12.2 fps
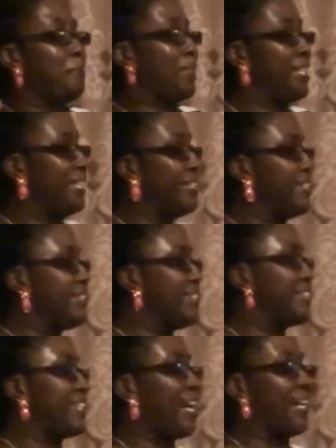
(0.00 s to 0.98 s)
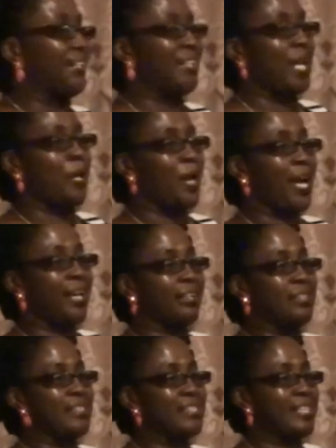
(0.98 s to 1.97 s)
pleased, and I
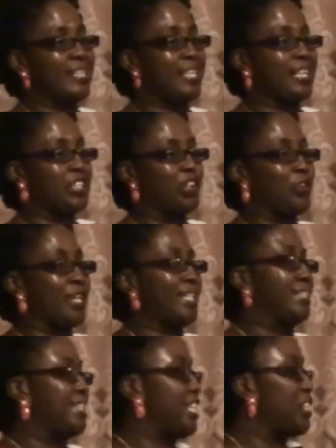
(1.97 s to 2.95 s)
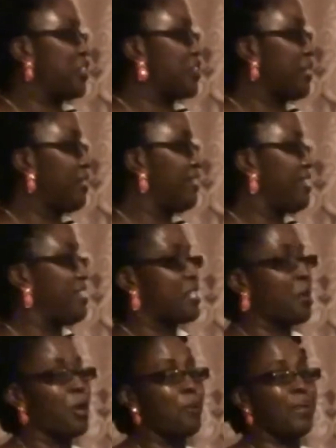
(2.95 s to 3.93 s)
can say that accreditation
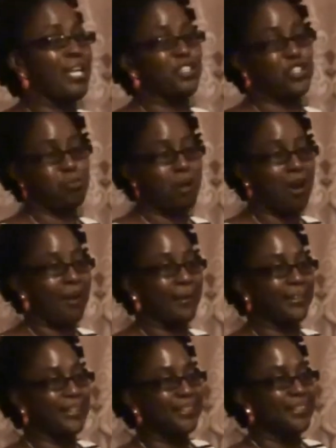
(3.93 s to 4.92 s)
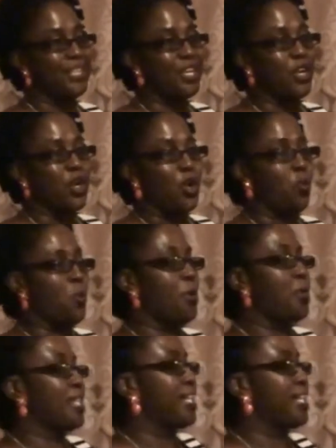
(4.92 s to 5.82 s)
is our benchmark, where we